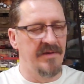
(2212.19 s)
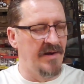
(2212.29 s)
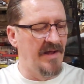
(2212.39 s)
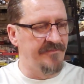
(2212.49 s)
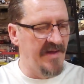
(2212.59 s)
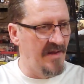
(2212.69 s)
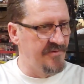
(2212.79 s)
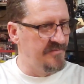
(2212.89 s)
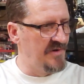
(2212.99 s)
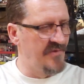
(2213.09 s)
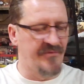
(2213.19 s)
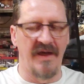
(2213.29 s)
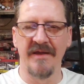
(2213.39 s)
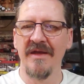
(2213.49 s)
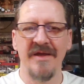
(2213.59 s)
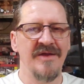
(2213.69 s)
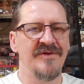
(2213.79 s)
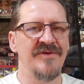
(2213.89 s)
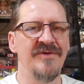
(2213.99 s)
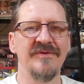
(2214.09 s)
and I found them, and I was like,
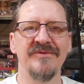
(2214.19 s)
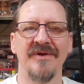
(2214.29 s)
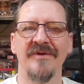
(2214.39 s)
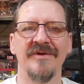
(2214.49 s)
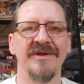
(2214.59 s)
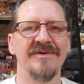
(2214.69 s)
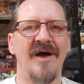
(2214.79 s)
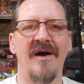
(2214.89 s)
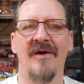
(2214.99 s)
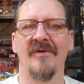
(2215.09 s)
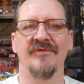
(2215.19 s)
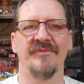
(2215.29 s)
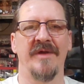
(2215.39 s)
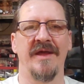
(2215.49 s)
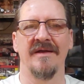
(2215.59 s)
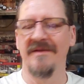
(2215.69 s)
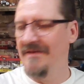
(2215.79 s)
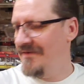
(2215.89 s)
"You dirty dogs, man!"